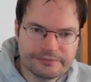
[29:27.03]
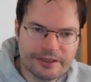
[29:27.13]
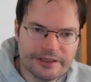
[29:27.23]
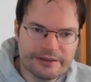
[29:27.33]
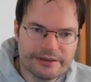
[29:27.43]

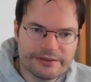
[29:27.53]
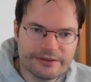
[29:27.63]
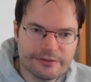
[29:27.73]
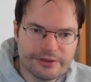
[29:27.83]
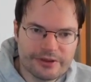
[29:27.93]
in this
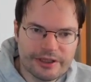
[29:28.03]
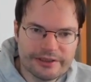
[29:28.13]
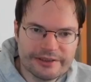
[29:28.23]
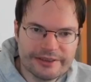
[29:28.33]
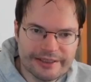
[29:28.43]
user
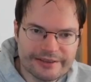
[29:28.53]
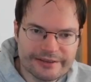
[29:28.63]
ID data